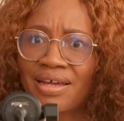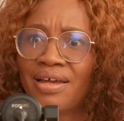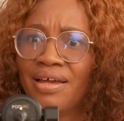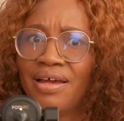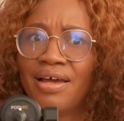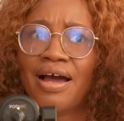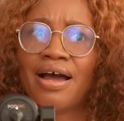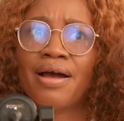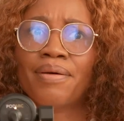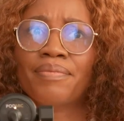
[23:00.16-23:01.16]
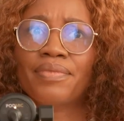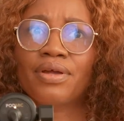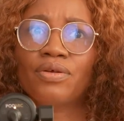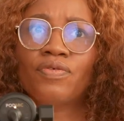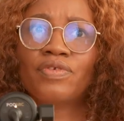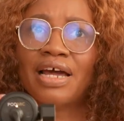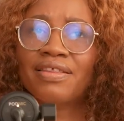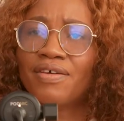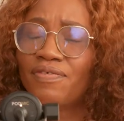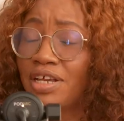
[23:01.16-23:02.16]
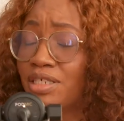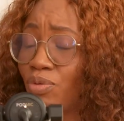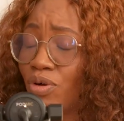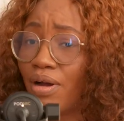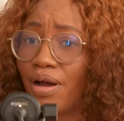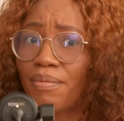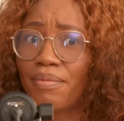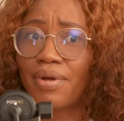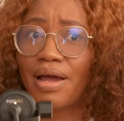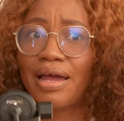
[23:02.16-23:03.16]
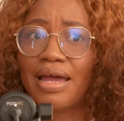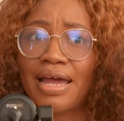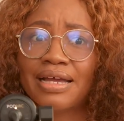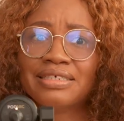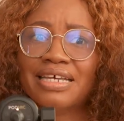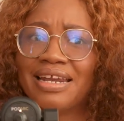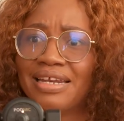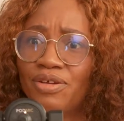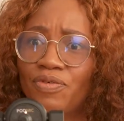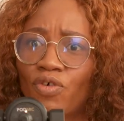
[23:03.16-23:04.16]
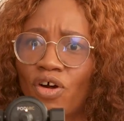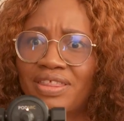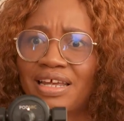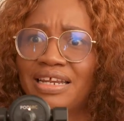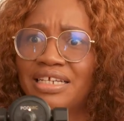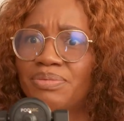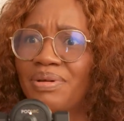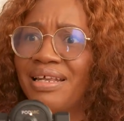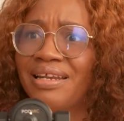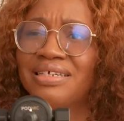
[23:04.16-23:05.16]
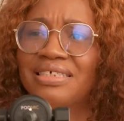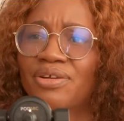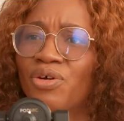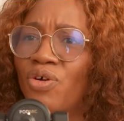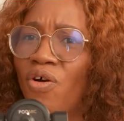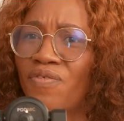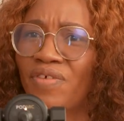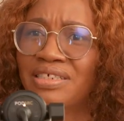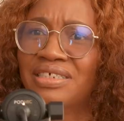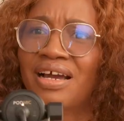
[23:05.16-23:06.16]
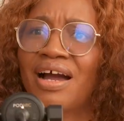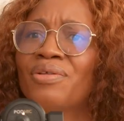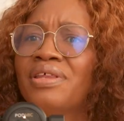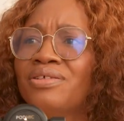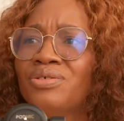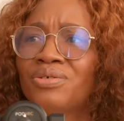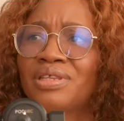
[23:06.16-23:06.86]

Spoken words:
the Facebook ads and you've got the leads, but the leads are not converting. How then do you